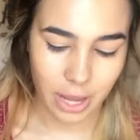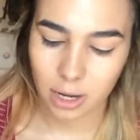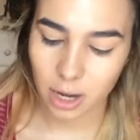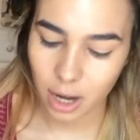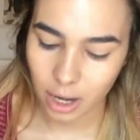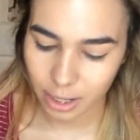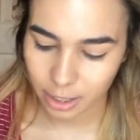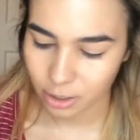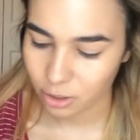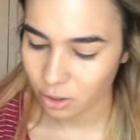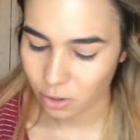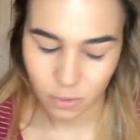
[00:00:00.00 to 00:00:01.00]
Then I
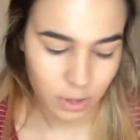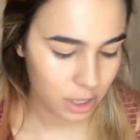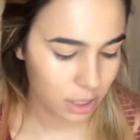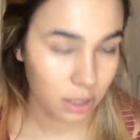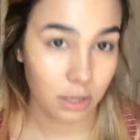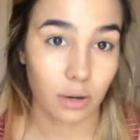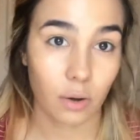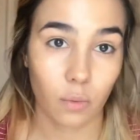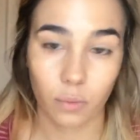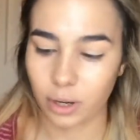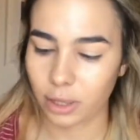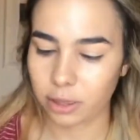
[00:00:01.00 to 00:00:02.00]
go in
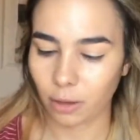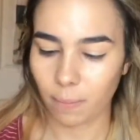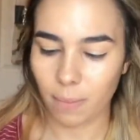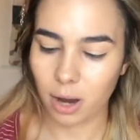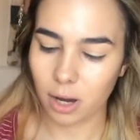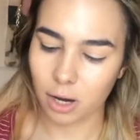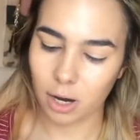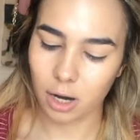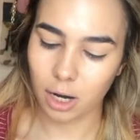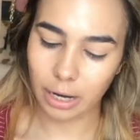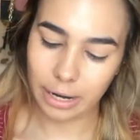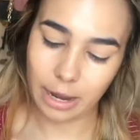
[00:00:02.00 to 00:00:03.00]
with
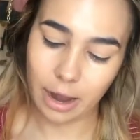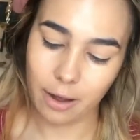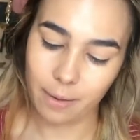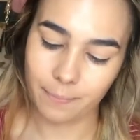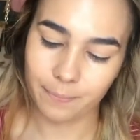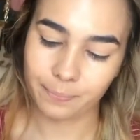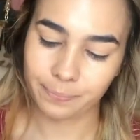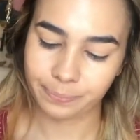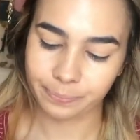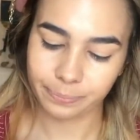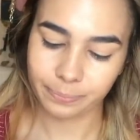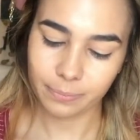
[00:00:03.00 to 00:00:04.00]
my
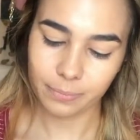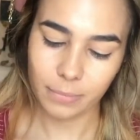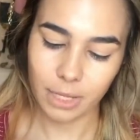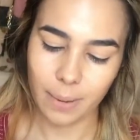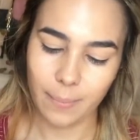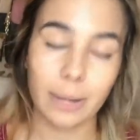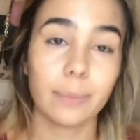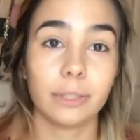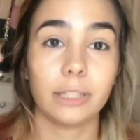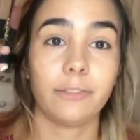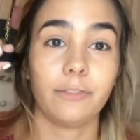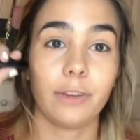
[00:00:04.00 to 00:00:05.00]

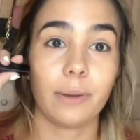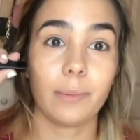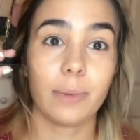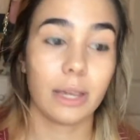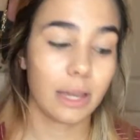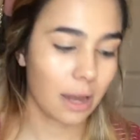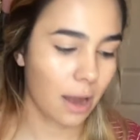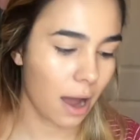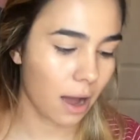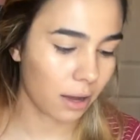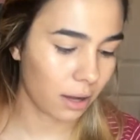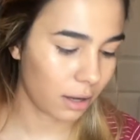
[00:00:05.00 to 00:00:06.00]
Maybelline Fit Me
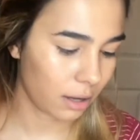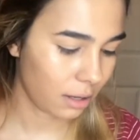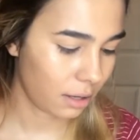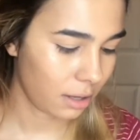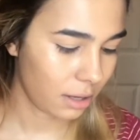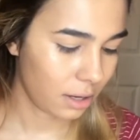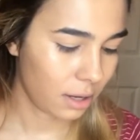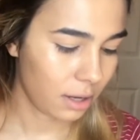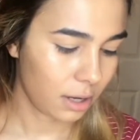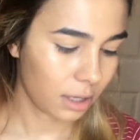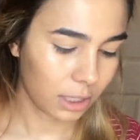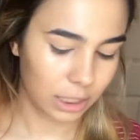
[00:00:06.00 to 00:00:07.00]

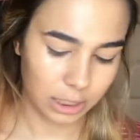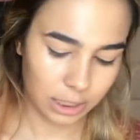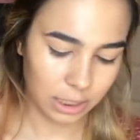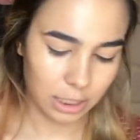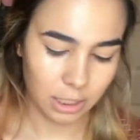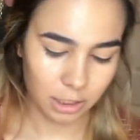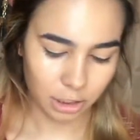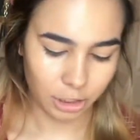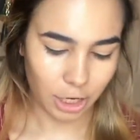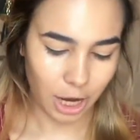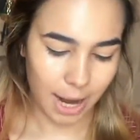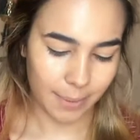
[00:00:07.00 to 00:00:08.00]

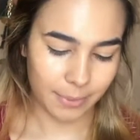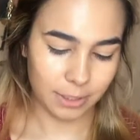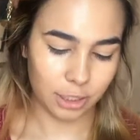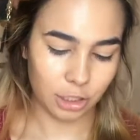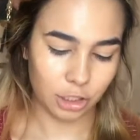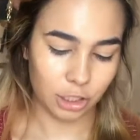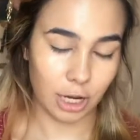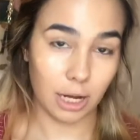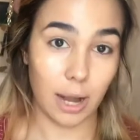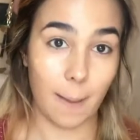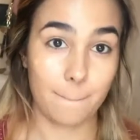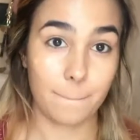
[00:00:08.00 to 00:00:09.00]
concealer. I'm in the shade
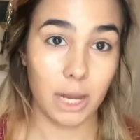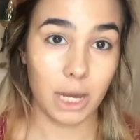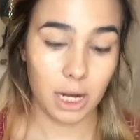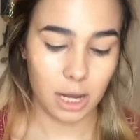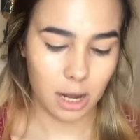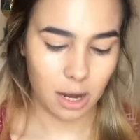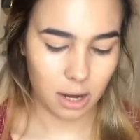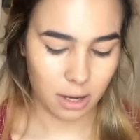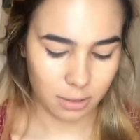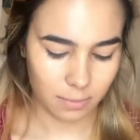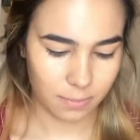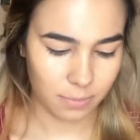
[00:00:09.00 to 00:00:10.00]

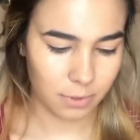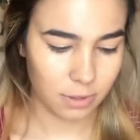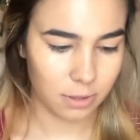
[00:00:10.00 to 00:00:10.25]
medium.